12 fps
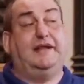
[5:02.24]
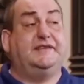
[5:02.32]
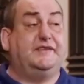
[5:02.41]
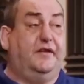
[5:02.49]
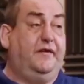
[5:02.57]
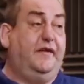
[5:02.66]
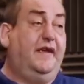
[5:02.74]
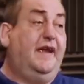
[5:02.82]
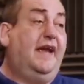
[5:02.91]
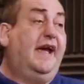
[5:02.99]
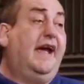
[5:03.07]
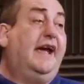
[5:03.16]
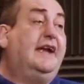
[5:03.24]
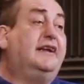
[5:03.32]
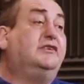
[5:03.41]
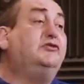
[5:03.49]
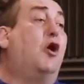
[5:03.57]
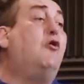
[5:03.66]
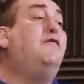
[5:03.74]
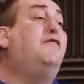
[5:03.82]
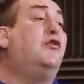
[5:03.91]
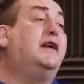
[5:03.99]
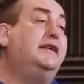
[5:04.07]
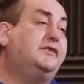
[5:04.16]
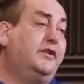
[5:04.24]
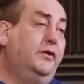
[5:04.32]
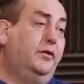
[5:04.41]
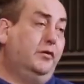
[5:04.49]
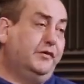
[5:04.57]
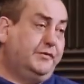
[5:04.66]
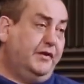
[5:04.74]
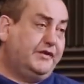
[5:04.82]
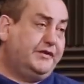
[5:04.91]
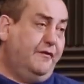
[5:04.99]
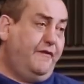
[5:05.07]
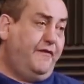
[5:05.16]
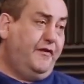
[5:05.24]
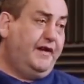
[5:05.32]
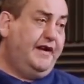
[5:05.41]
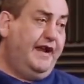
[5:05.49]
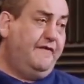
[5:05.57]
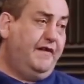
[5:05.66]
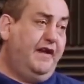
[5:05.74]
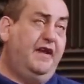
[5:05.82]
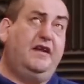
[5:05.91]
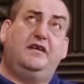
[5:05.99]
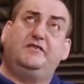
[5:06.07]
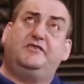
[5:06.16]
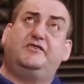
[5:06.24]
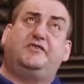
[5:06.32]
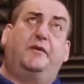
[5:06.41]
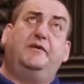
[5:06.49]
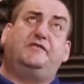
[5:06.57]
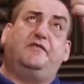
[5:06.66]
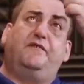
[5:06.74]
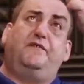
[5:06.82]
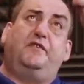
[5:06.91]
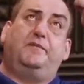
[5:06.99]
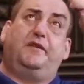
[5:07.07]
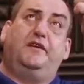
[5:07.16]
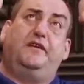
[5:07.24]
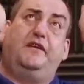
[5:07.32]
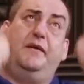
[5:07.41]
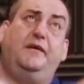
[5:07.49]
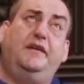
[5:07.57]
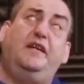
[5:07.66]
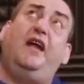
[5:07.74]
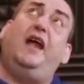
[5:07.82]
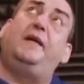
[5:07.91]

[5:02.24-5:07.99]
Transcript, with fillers: belt on. No fucking tools whatsoever just doing something up there. I went, You're